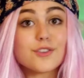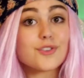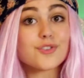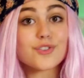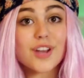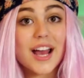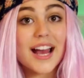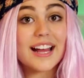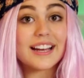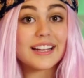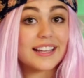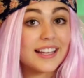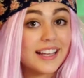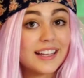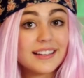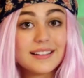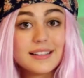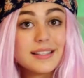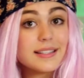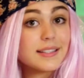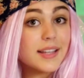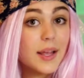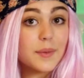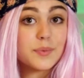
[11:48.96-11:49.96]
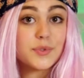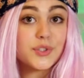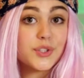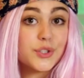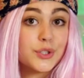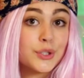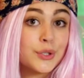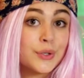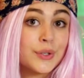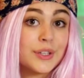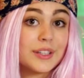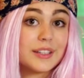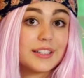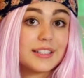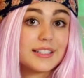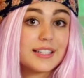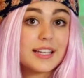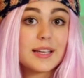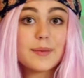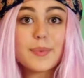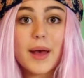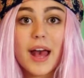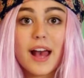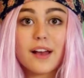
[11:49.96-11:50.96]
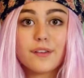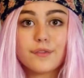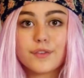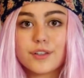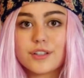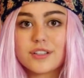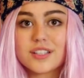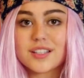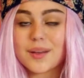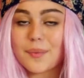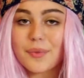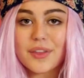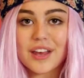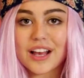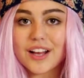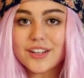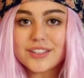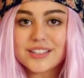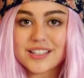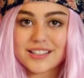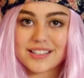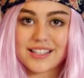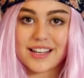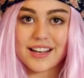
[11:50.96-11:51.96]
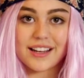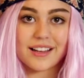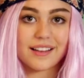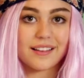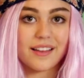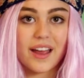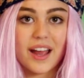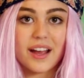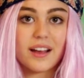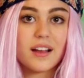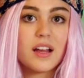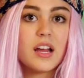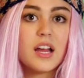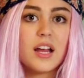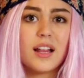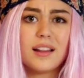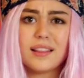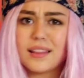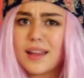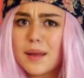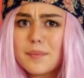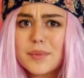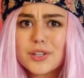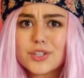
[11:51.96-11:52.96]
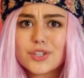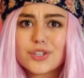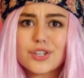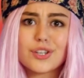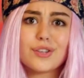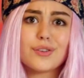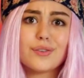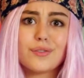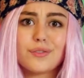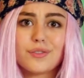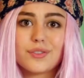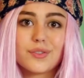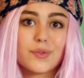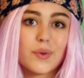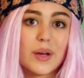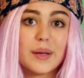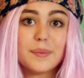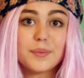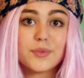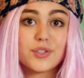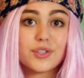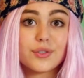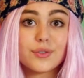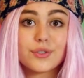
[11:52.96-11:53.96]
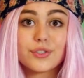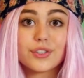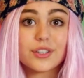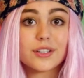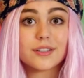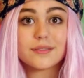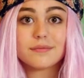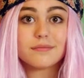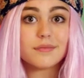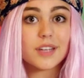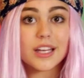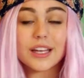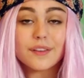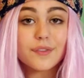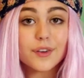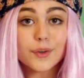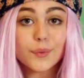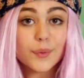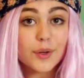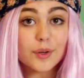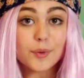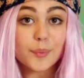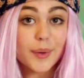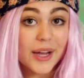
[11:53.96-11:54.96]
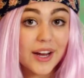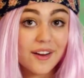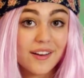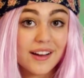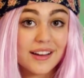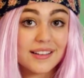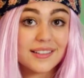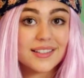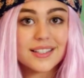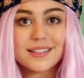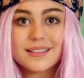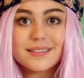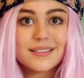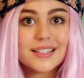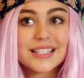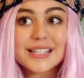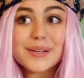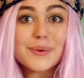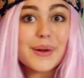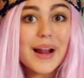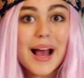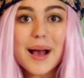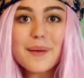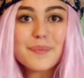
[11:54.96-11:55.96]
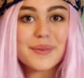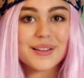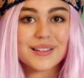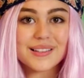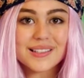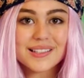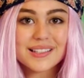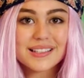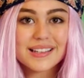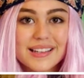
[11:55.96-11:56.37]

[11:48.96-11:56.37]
Try it again, substituting the tea bag for something else acidic, like lemon juice, grape juice, or even real berries, and see what happens.